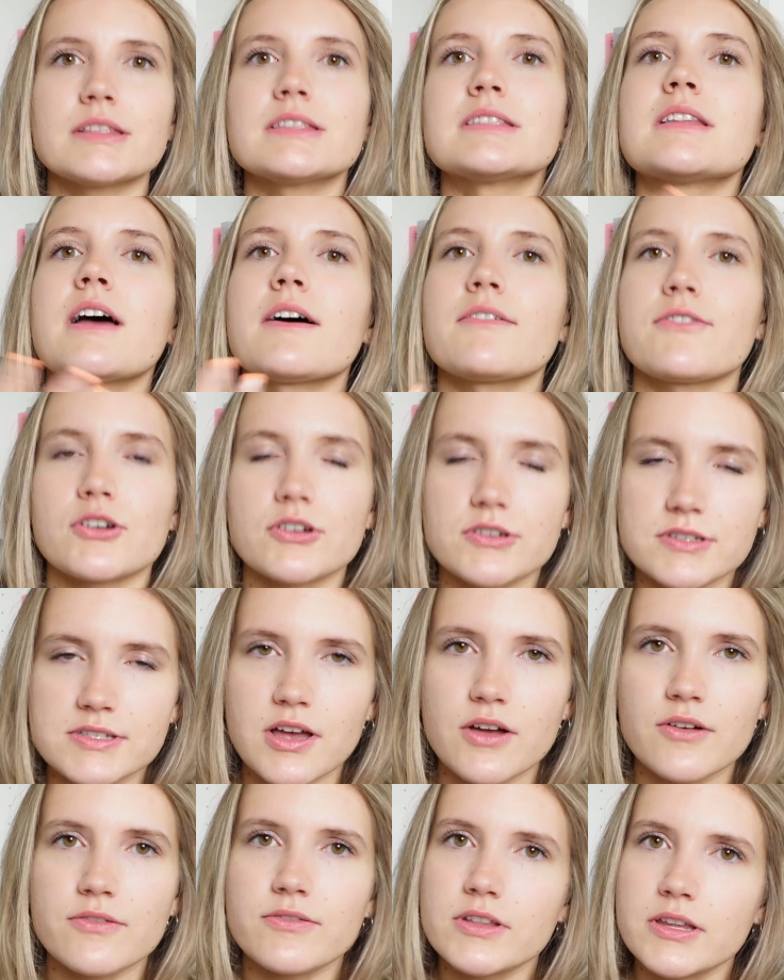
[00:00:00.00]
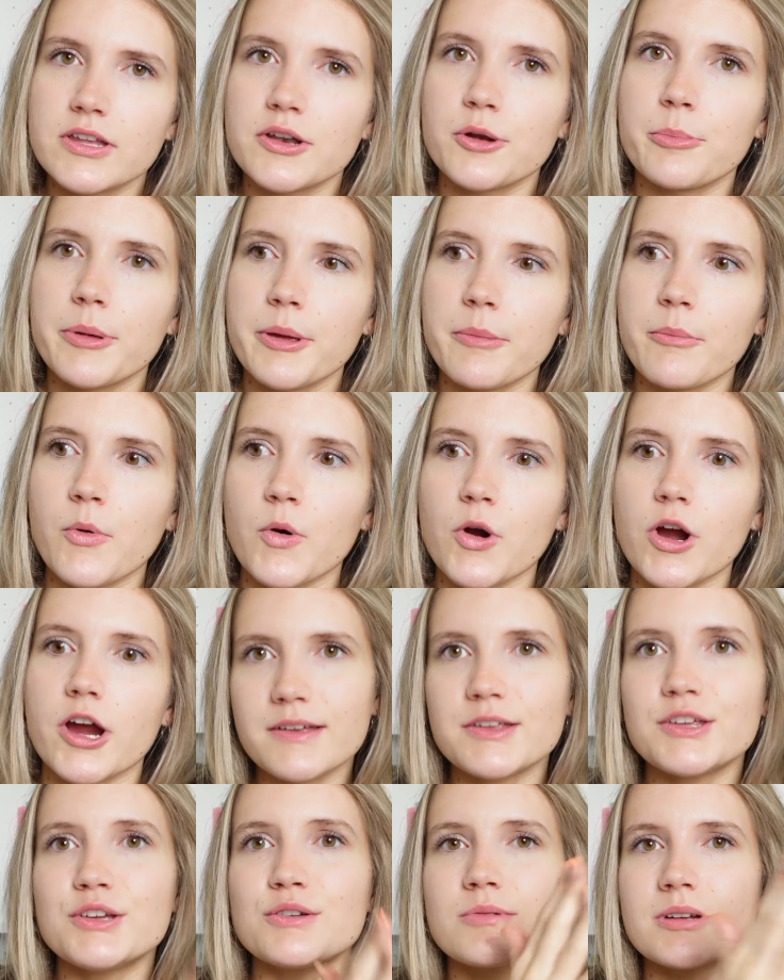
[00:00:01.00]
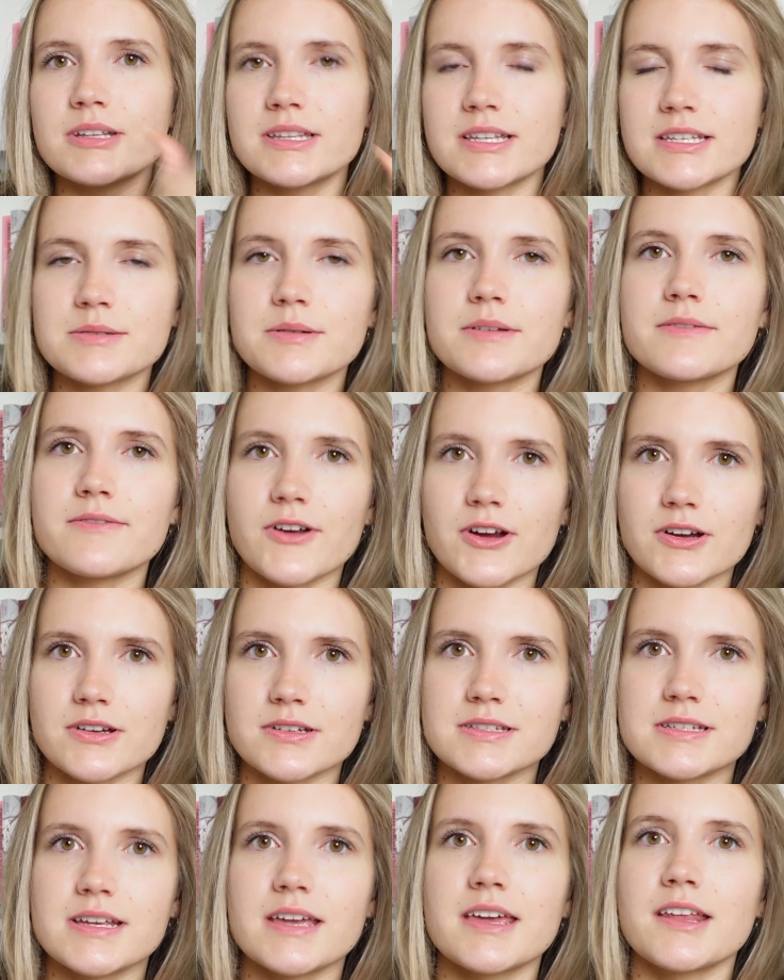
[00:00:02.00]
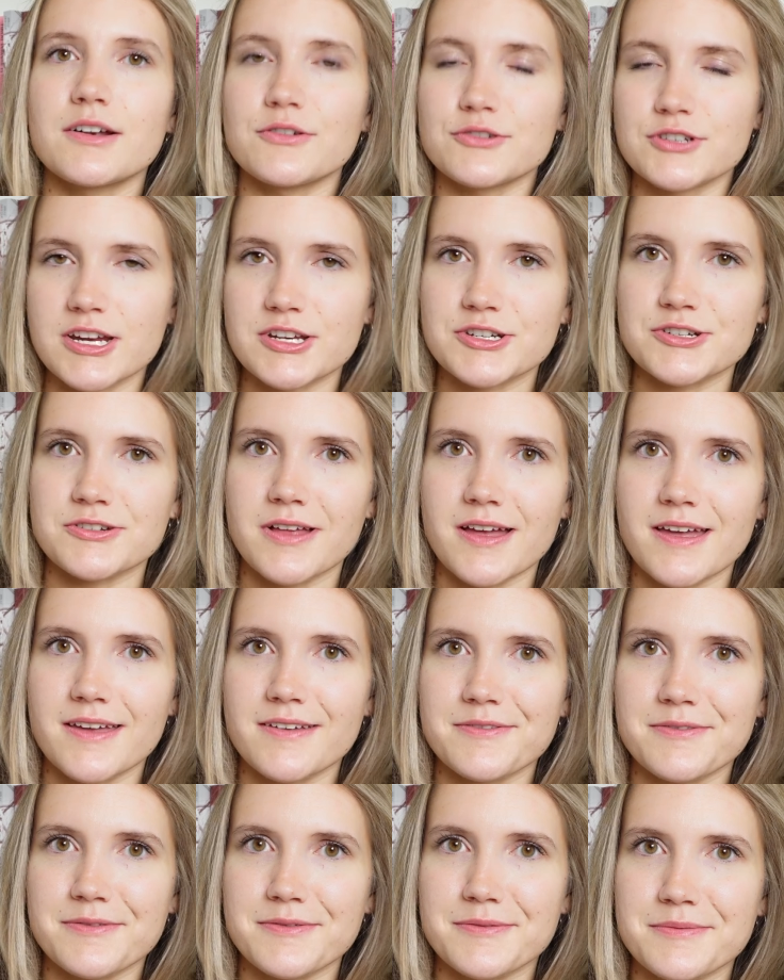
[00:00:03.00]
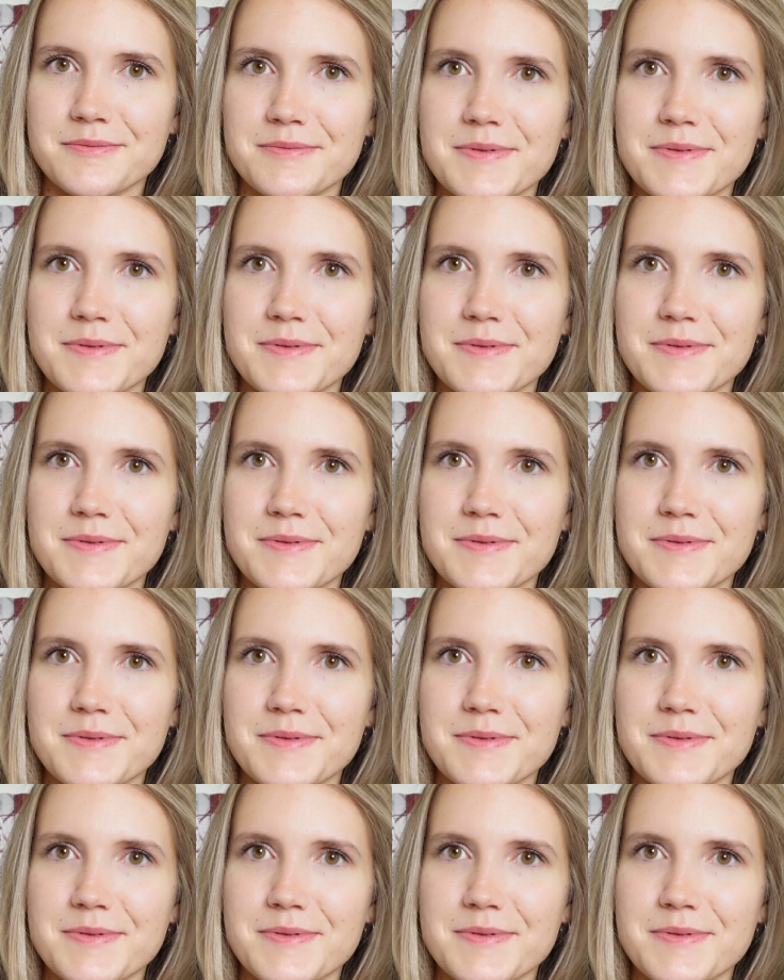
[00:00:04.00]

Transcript: love herself a little bit more. You read this one first, it'll change your life.